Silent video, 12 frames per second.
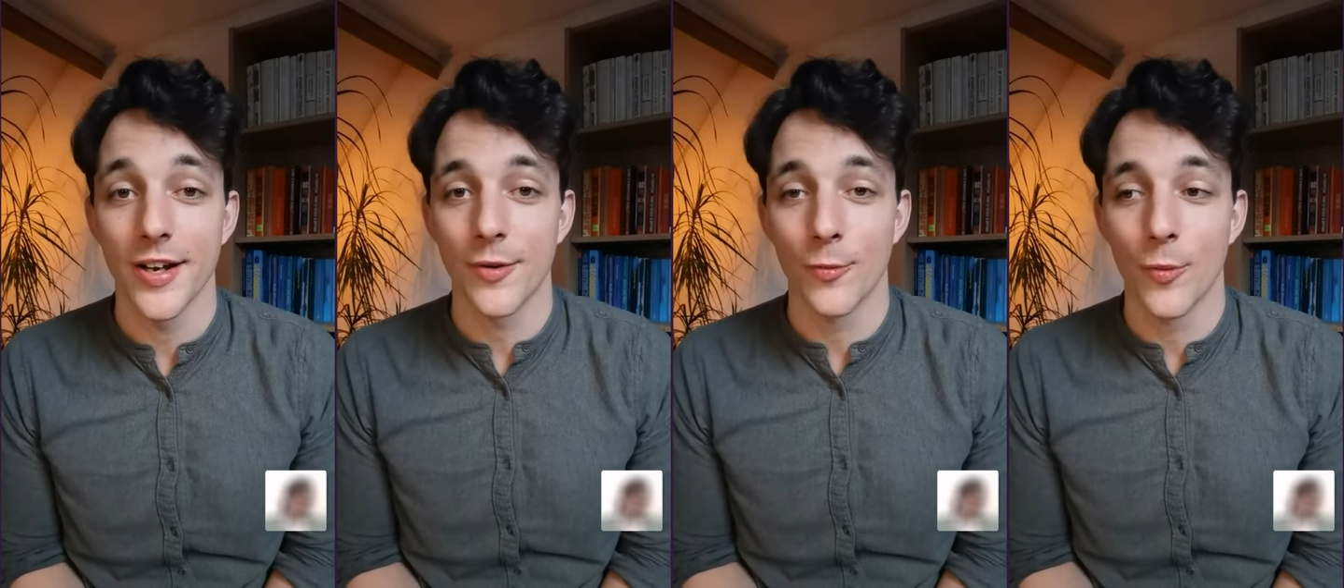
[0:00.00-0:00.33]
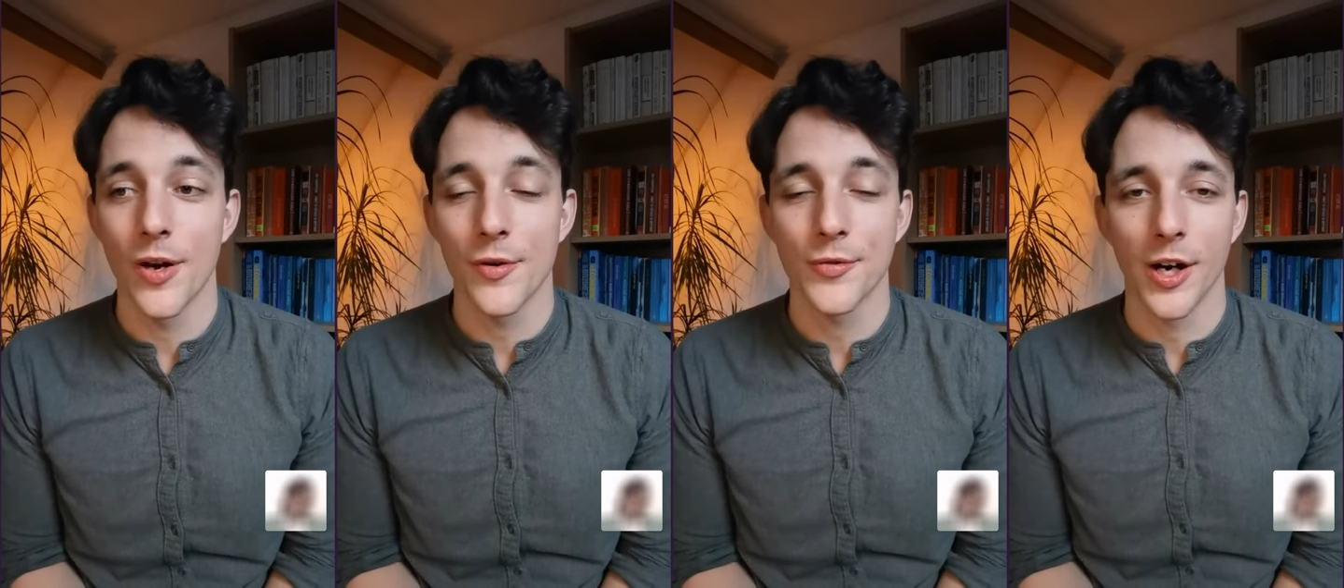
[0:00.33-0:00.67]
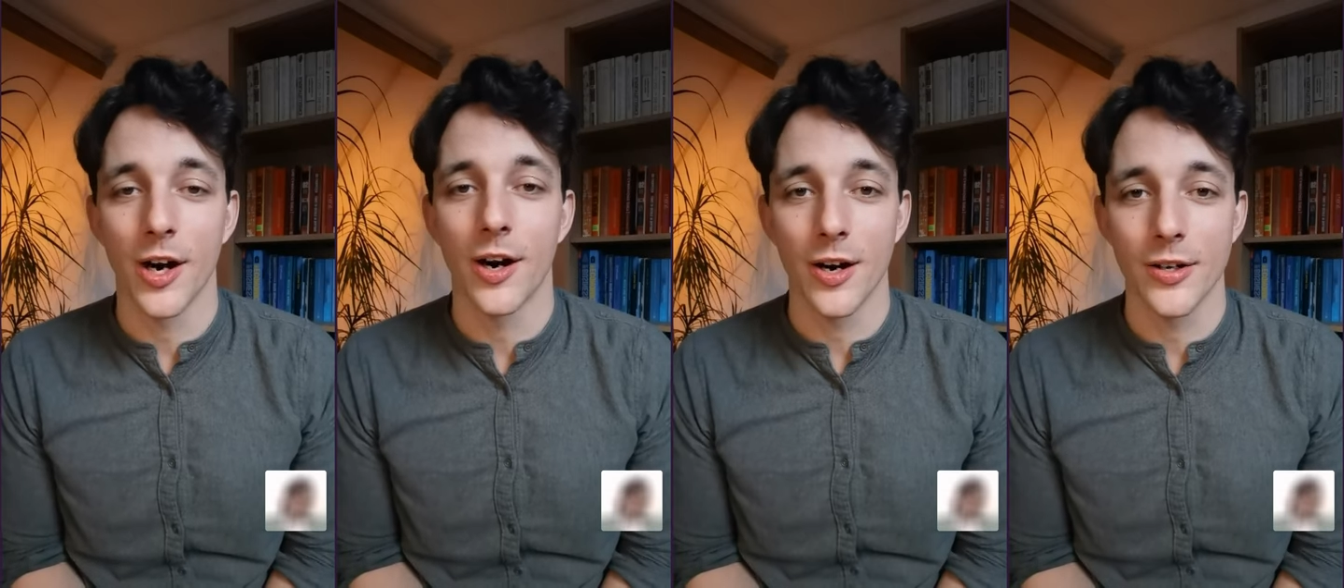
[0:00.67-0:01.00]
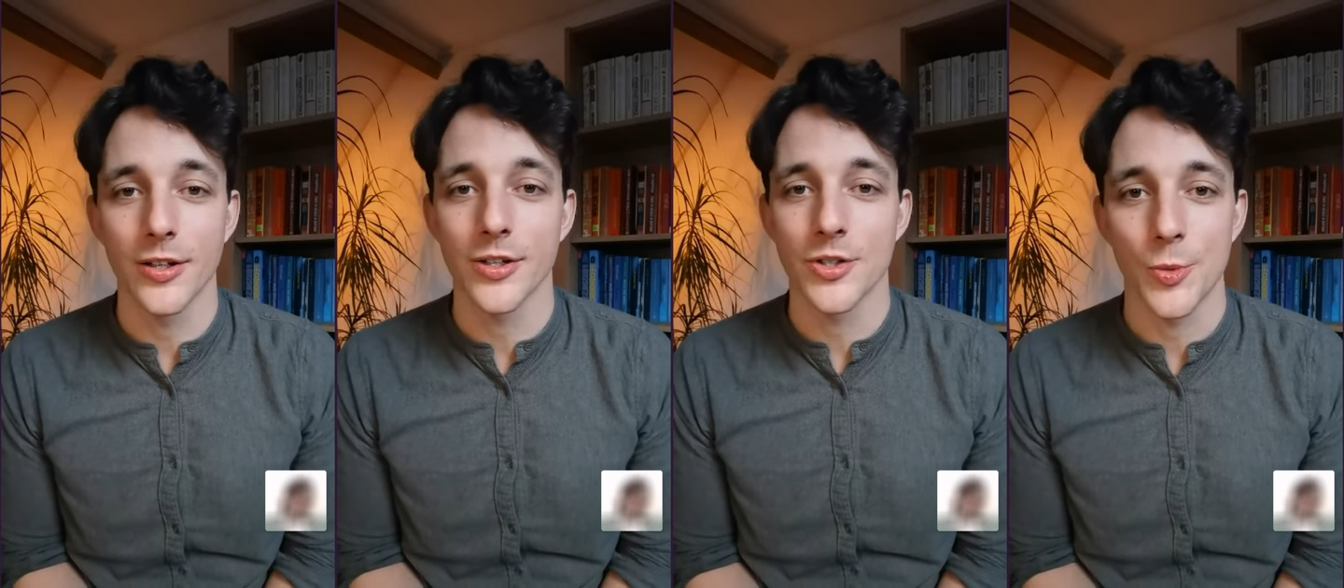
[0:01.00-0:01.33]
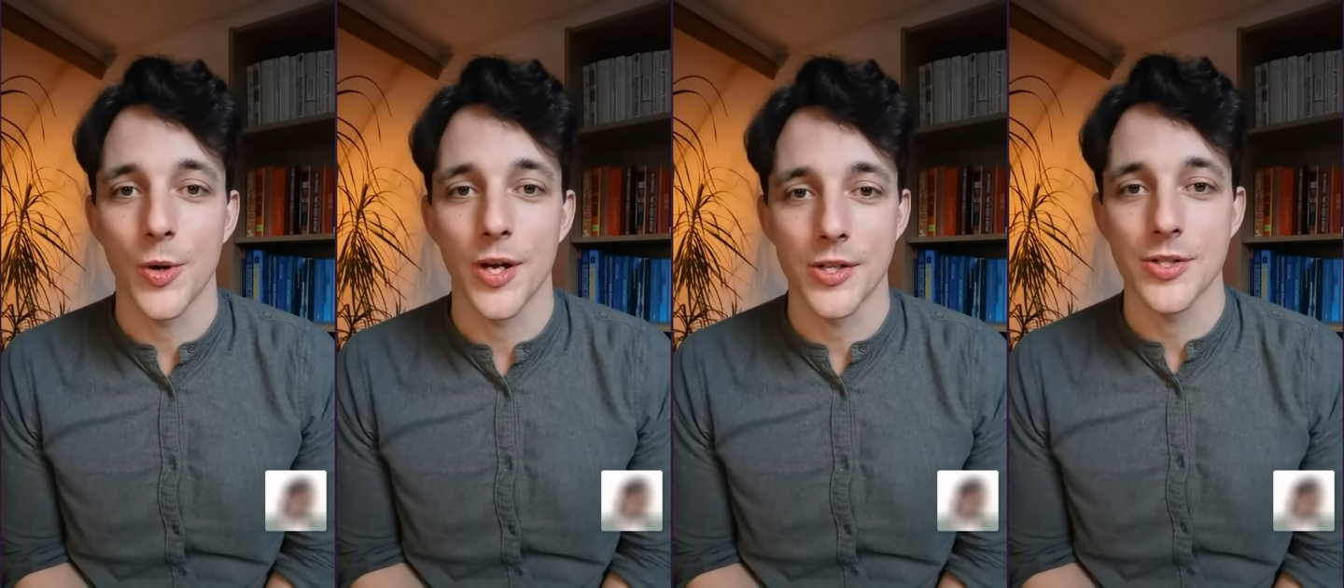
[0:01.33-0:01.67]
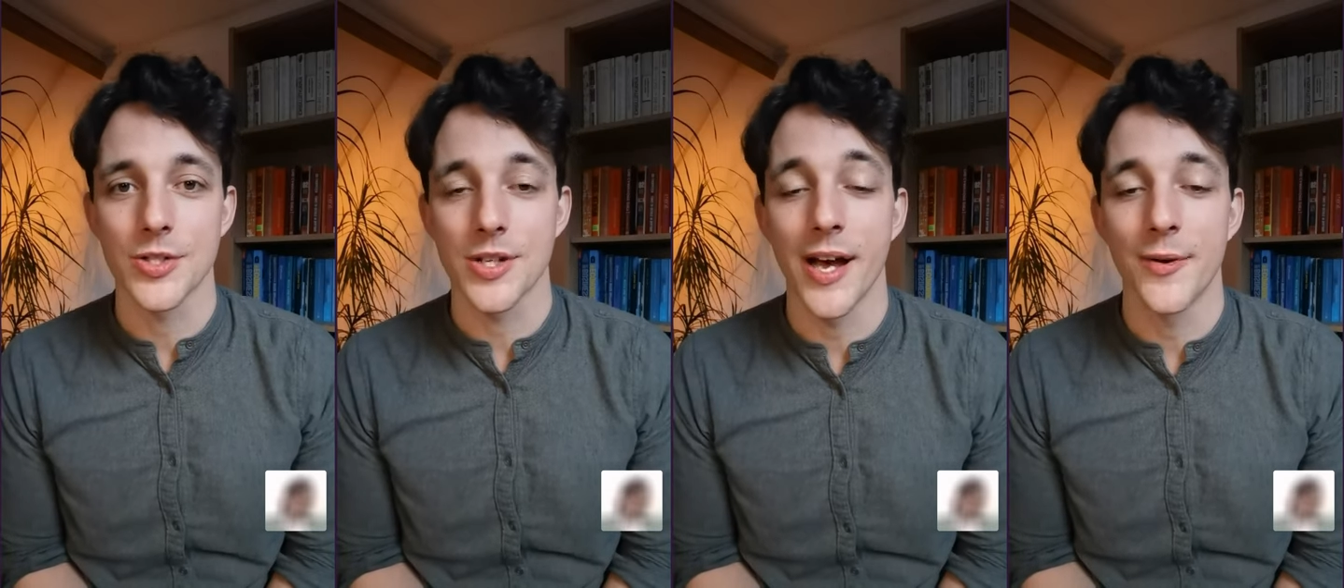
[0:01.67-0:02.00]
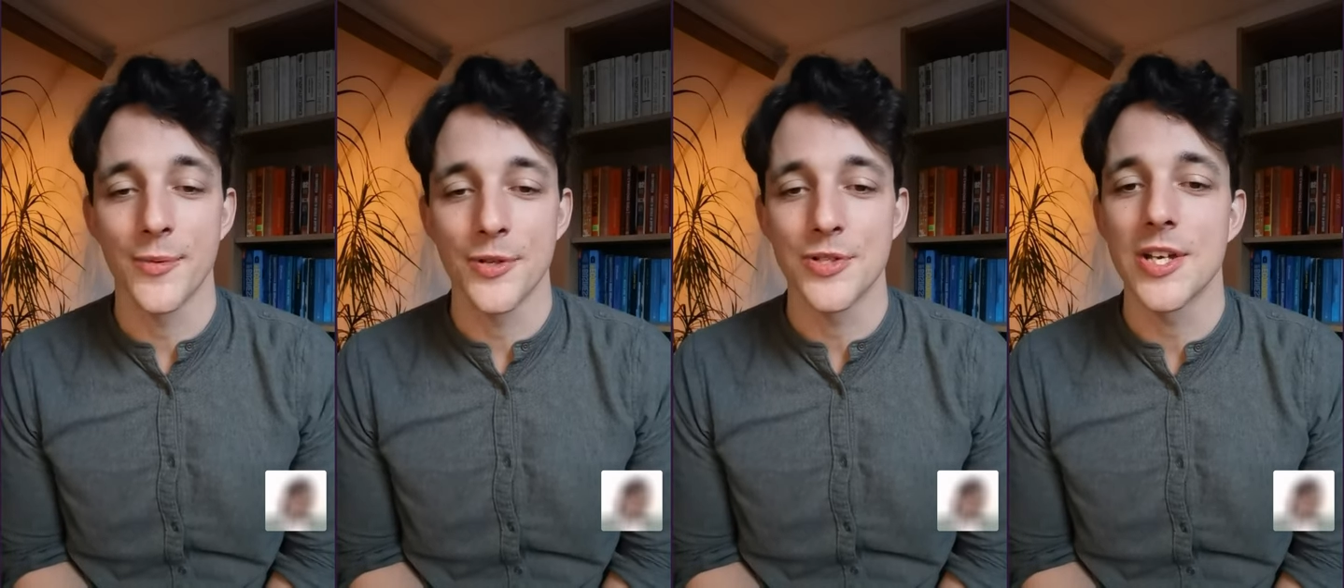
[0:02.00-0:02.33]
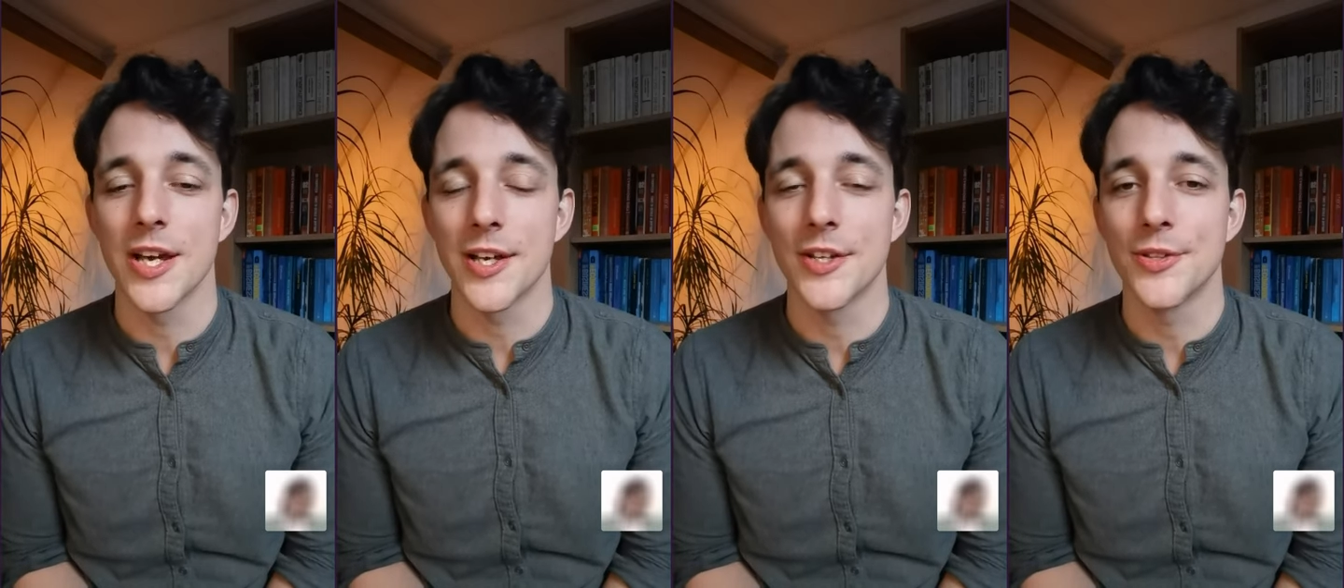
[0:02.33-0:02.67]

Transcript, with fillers: one of the hardest ones, I would say,